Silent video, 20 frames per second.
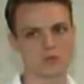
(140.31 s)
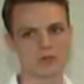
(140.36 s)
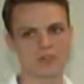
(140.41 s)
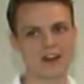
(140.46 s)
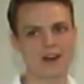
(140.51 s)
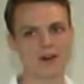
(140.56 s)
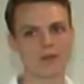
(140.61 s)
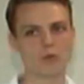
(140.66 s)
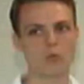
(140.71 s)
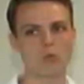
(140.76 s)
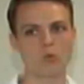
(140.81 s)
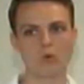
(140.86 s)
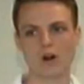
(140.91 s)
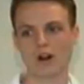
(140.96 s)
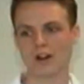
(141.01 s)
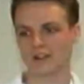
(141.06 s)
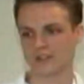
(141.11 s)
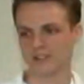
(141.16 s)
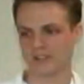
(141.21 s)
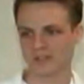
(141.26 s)
without
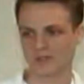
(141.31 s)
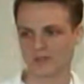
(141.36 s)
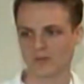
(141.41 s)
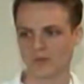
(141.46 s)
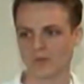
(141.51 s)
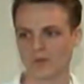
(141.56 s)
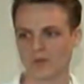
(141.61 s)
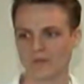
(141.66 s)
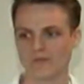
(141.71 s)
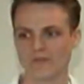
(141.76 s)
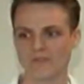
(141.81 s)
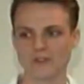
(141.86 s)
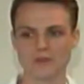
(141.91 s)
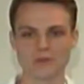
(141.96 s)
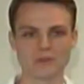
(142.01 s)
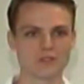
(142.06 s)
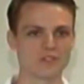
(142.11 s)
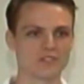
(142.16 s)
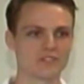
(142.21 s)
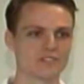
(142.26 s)
water or
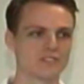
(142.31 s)
food.